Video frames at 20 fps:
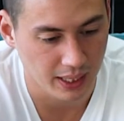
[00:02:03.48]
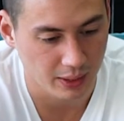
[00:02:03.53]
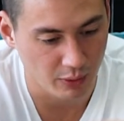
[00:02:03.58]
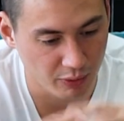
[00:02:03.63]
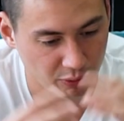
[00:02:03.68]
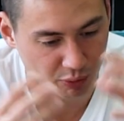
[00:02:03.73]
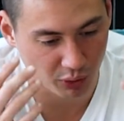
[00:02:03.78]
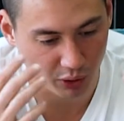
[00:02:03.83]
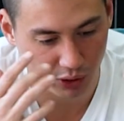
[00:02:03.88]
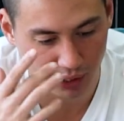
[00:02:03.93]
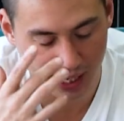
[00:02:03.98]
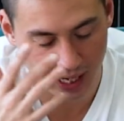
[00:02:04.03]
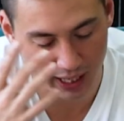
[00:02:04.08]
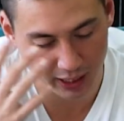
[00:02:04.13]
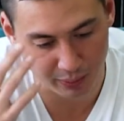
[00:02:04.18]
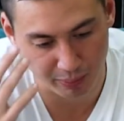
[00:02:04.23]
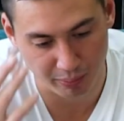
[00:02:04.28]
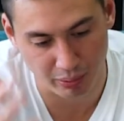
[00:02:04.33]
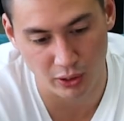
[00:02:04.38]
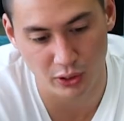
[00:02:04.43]
If we're looking at
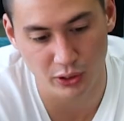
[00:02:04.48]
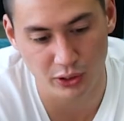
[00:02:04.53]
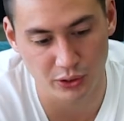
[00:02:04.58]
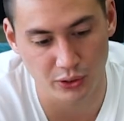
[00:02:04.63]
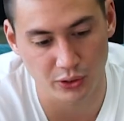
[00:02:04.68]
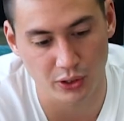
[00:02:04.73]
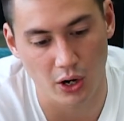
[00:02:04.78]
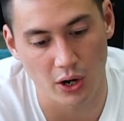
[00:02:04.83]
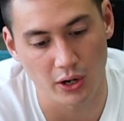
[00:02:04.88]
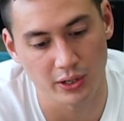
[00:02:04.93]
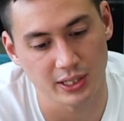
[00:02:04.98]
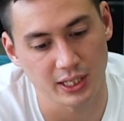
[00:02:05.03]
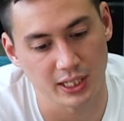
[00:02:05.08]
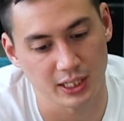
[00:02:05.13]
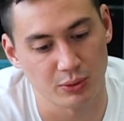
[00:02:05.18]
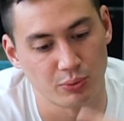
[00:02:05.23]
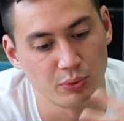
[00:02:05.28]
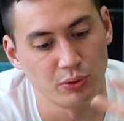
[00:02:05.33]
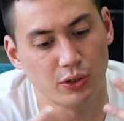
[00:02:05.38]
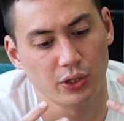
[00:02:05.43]
the personal
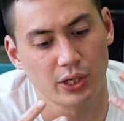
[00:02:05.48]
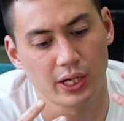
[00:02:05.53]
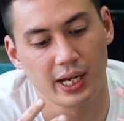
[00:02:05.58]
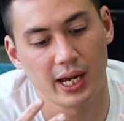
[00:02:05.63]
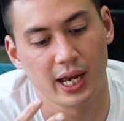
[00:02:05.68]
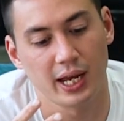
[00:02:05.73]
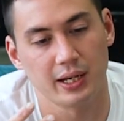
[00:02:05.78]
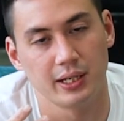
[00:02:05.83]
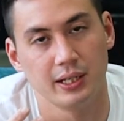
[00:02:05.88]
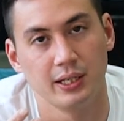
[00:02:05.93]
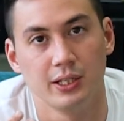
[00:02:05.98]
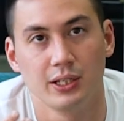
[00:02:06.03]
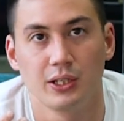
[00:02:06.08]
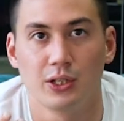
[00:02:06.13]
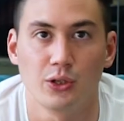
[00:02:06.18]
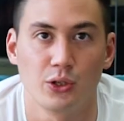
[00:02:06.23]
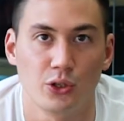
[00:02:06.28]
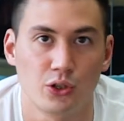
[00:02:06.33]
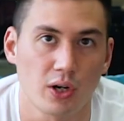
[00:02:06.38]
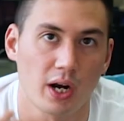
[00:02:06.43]
context, we're looking at
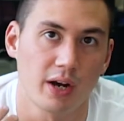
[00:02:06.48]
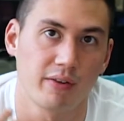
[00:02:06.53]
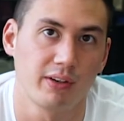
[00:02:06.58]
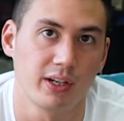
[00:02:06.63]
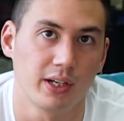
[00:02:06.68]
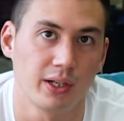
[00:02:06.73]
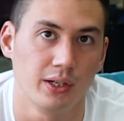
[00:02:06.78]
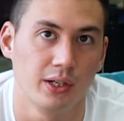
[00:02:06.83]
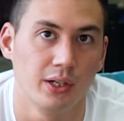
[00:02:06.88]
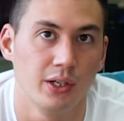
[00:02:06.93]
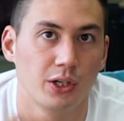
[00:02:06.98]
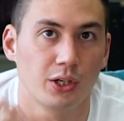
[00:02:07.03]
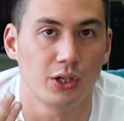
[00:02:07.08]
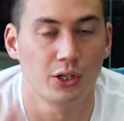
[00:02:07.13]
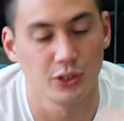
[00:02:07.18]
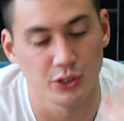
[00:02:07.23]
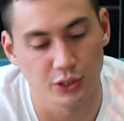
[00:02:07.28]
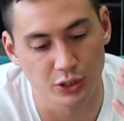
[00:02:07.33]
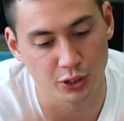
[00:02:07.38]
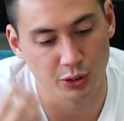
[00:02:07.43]
driving
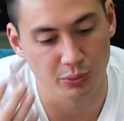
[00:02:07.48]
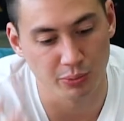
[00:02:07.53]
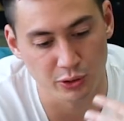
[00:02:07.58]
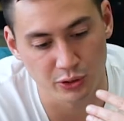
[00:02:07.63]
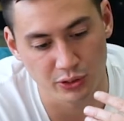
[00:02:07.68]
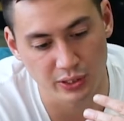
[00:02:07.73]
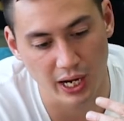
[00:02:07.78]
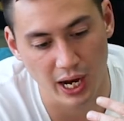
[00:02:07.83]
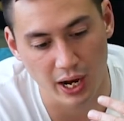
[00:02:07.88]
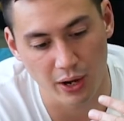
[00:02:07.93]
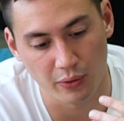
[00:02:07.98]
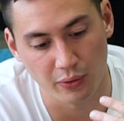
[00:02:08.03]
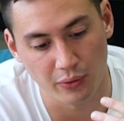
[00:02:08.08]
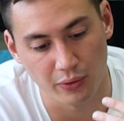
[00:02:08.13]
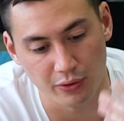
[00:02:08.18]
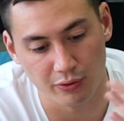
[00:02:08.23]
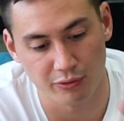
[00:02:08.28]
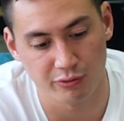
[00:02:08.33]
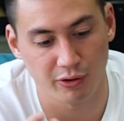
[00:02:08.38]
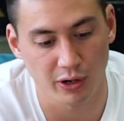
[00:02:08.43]
consumers down
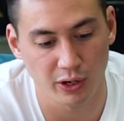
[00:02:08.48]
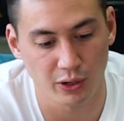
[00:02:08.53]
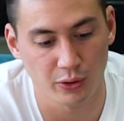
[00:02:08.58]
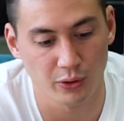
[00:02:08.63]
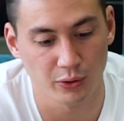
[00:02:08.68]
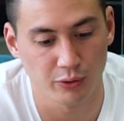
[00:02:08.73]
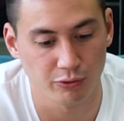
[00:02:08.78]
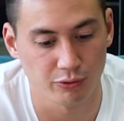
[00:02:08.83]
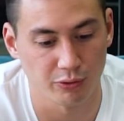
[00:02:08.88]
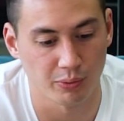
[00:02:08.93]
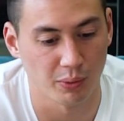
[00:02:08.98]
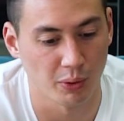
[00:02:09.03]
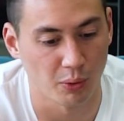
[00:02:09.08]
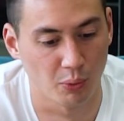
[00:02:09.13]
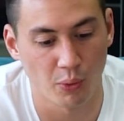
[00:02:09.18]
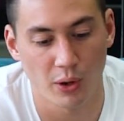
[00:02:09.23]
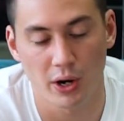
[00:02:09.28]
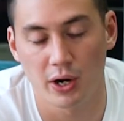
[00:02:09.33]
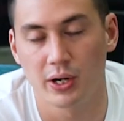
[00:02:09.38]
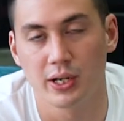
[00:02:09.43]
the funnel from
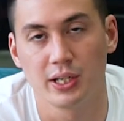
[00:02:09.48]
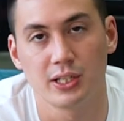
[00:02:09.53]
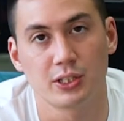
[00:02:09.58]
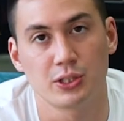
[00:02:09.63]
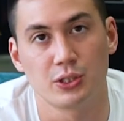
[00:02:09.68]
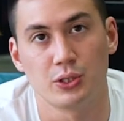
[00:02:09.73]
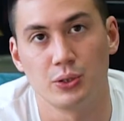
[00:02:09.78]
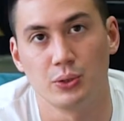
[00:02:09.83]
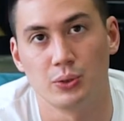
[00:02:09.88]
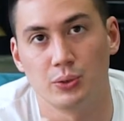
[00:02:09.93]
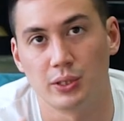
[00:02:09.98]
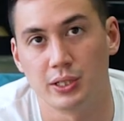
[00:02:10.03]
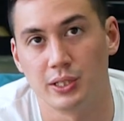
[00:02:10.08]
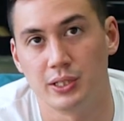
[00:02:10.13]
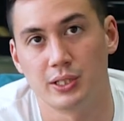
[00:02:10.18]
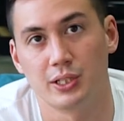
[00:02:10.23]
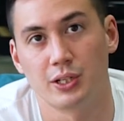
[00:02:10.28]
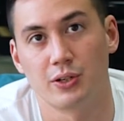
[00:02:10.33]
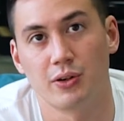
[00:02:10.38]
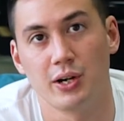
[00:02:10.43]
awareness to
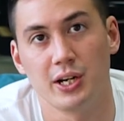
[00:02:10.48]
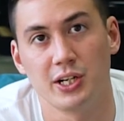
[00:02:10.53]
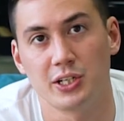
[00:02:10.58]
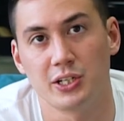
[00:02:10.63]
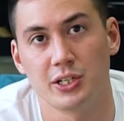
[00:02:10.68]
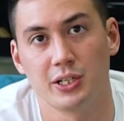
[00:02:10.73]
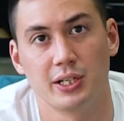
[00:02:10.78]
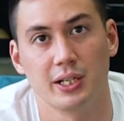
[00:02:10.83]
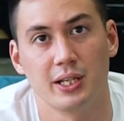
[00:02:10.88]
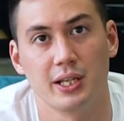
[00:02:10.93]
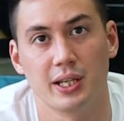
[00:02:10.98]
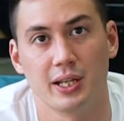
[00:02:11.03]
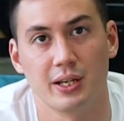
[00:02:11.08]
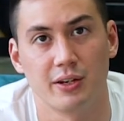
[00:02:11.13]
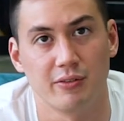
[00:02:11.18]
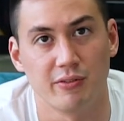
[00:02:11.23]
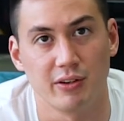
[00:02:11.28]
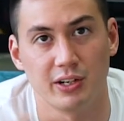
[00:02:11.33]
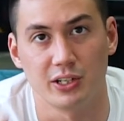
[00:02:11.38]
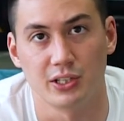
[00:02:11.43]
consideration and then
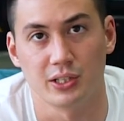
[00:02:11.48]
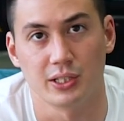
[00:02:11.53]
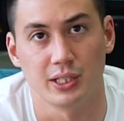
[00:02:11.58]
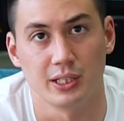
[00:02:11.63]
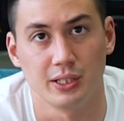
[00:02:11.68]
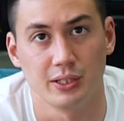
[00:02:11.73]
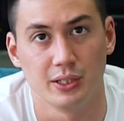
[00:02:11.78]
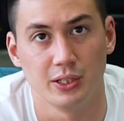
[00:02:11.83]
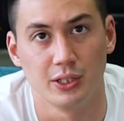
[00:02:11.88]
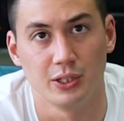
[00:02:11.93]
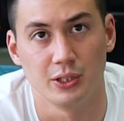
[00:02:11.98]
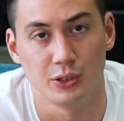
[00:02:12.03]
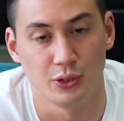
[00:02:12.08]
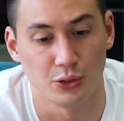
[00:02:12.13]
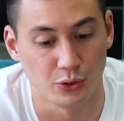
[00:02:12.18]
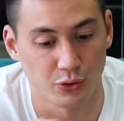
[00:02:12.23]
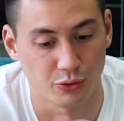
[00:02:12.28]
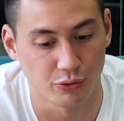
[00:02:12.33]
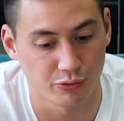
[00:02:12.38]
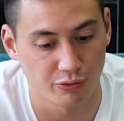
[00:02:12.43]
eventually
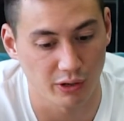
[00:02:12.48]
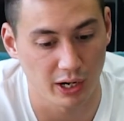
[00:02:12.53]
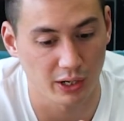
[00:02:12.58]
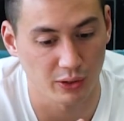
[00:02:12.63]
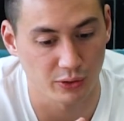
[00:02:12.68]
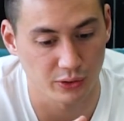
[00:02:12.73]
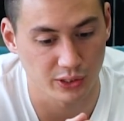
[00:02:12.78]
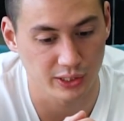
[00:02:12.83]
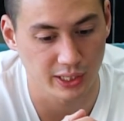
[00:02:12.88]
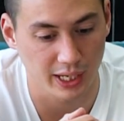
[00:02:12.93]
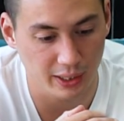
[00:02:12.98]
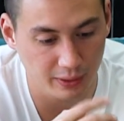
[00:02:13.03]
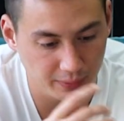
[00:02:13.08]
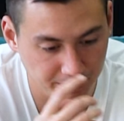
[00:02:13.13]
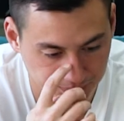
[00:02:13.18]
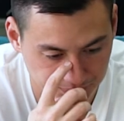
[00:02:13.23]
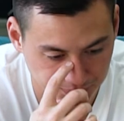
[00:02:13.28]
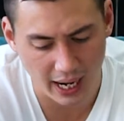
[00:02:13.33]
to final sale.